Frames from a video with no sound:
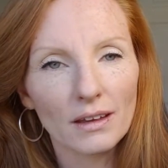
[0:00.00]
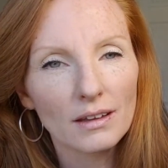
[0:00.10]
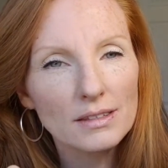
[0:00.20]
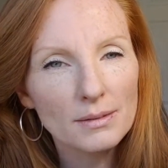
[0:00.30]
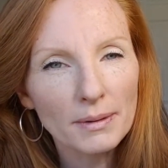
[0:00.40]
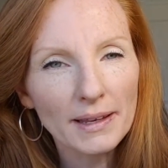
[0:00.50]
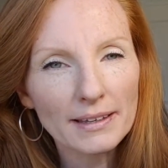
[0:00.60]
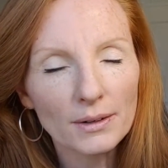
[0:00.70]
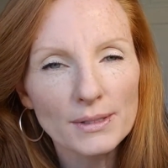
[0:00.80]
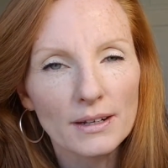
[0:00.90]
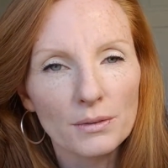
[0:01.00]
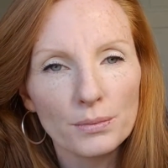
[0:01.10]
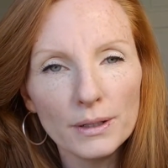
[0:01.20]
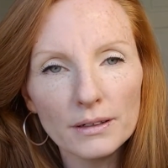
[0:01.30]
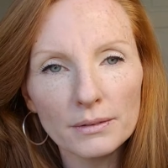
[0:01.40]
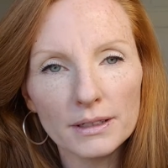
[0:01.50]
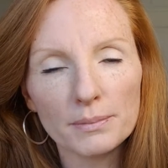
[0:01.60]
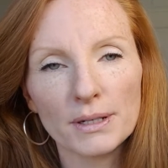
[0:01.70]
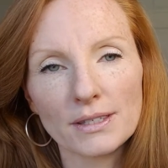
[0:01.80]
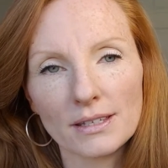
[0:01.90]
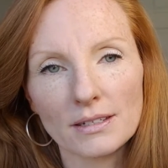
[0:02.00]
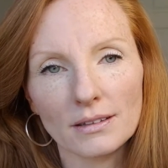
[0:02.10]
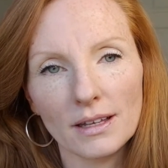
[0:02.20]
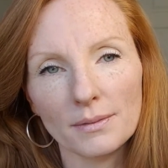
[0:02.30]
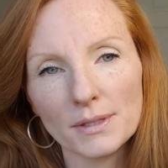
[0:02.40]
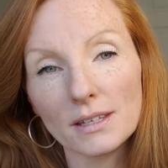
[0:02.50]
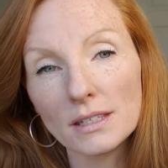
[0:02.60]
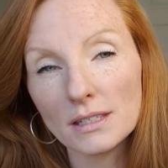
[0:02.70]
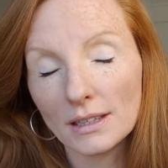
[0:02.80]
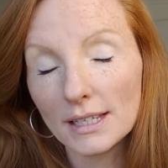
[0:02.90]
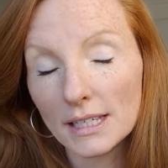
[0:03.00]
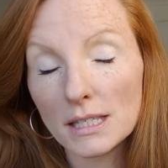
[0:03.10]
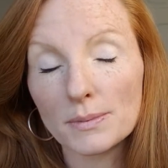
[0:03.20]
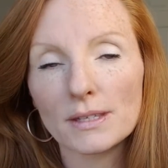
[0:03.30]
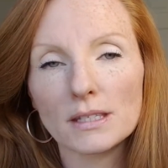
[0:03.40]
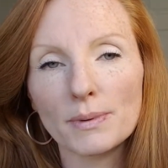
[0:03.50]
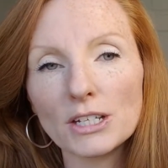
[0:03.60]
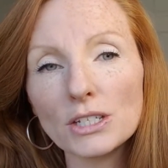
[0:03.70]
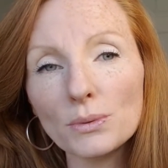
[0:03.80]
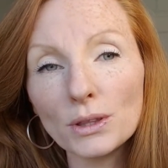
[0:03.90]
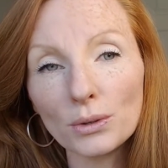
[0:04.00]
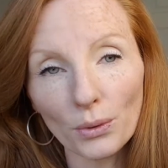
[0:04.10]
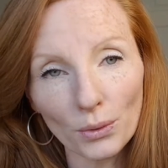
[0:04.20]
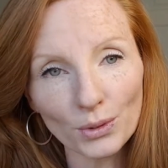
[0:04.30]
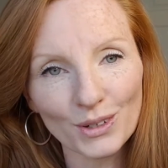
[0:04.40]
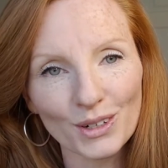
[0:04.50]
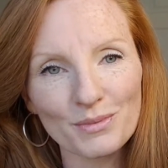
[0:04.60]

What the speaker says: some of my kiddos that are really persistent lisps, especially when they're older,